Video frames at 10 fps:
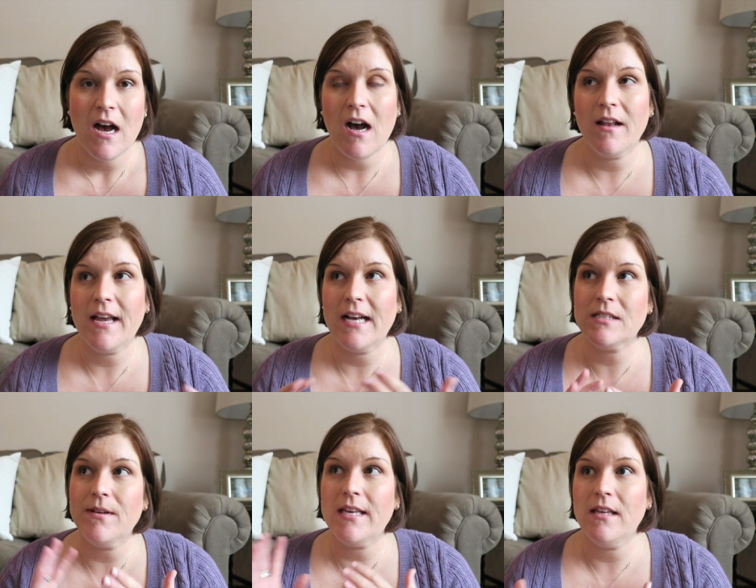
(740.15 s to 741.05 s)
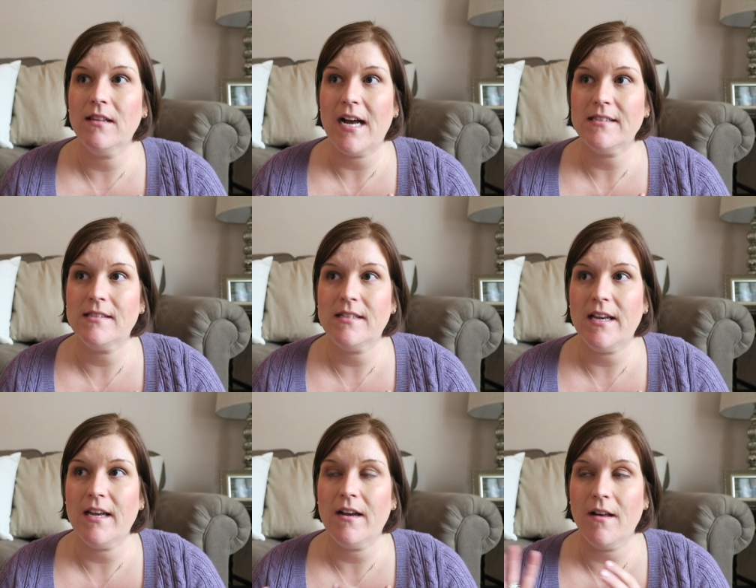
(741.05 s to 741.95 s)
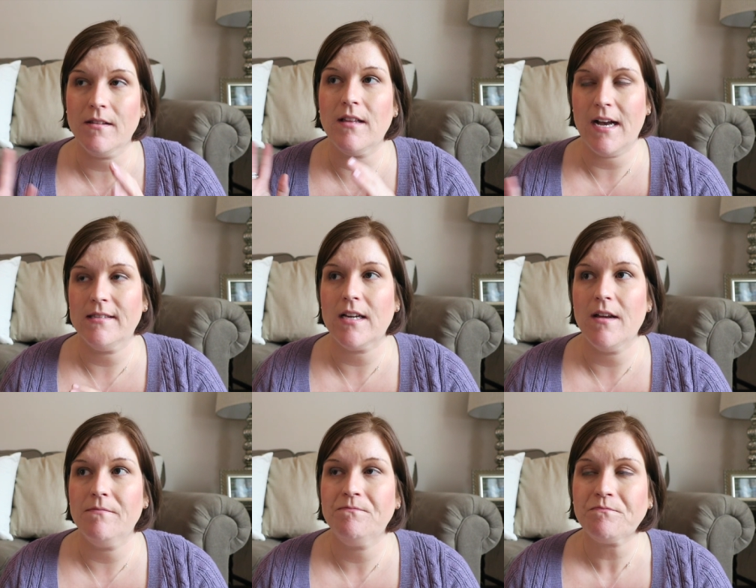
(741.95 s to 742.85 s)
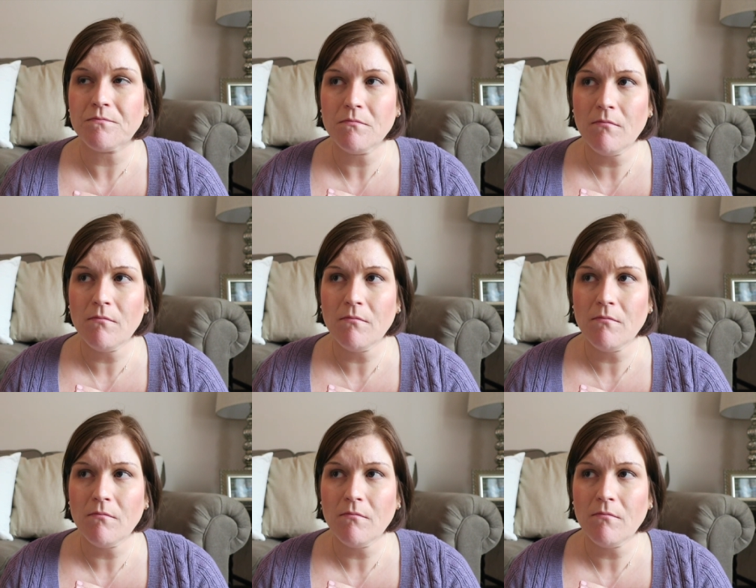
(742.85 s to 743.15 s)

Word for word: On Castaway Cay the last time